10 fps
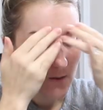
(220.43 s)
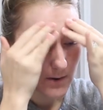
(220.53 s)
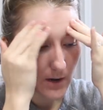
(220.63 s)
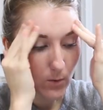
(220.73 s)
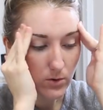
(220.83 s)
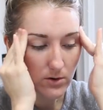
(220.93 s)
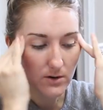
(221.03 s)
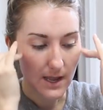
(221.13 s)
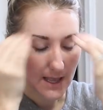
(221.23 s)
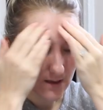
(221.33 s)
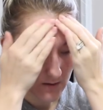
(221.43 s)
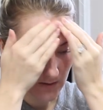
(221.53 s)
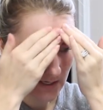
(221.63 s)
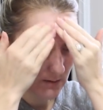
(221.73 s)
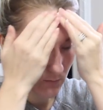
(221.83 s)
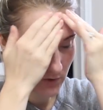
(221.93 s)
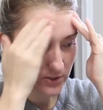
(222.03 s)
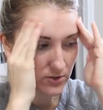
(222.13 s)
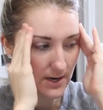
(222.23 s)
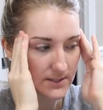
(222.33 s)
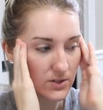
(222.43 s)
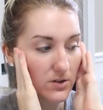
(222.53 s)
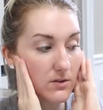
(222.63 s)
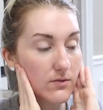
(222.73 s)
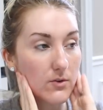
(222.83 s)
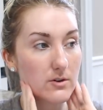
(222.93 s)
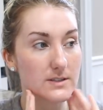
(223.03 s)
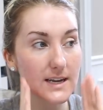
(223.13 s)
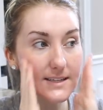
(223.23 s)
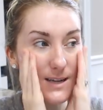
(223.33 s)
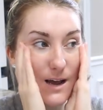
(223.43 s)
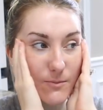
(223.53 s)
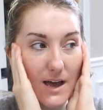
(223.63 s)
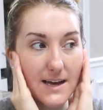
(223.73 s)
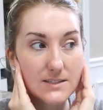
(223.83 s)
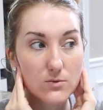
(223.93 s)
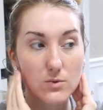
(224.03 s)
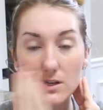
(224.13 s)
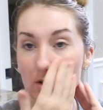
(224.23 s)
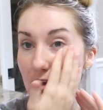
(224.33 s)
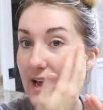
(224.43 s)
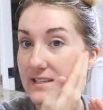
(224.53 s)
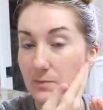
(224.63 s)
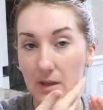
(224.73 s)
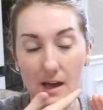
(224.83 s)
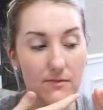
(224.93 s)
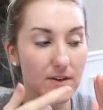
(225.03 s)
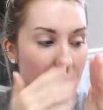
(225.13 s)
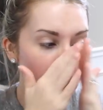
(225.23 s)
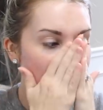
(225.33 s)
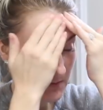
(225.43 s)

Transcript: But I ordered a Clinique moisturizer for the daytime that has a really good SPF in it.